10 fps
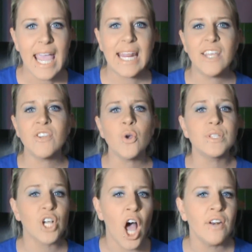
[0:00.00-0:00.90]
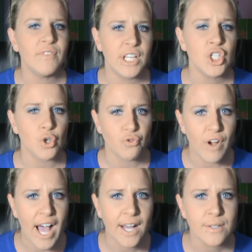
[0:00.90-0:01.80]
And even though it was confidential
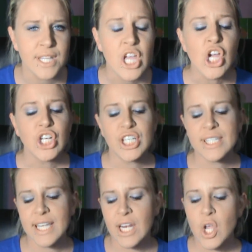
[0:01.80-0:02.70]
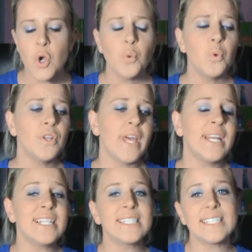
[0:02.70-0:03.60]
files, she said, well, they
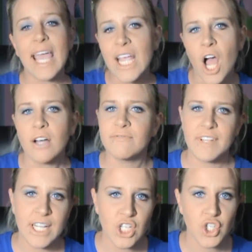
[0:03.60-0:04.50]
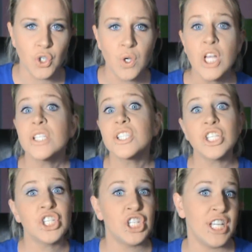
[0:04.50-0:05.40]
didn't say confidential, so
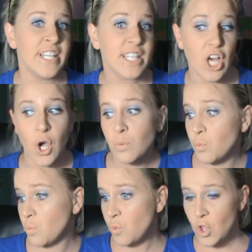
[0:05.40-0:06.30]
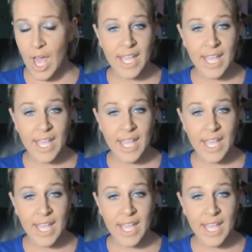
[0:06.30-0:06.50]
she thought, well, I